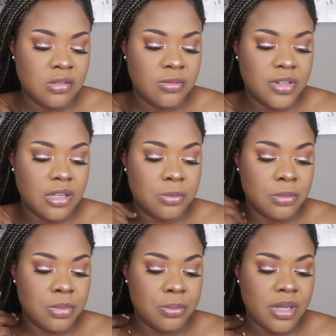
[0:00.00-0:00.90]
to develop
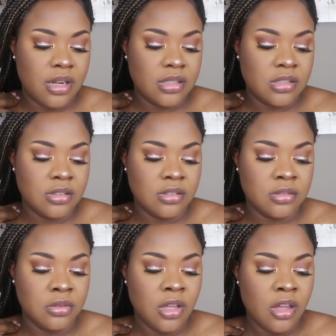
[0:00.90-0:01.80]
and prepare
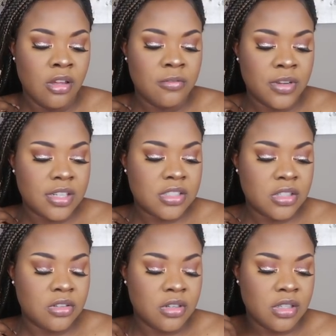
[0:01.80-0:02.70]
to
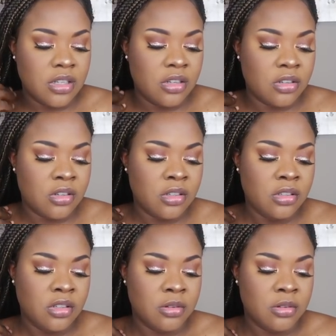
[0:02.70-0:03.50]
function on their own.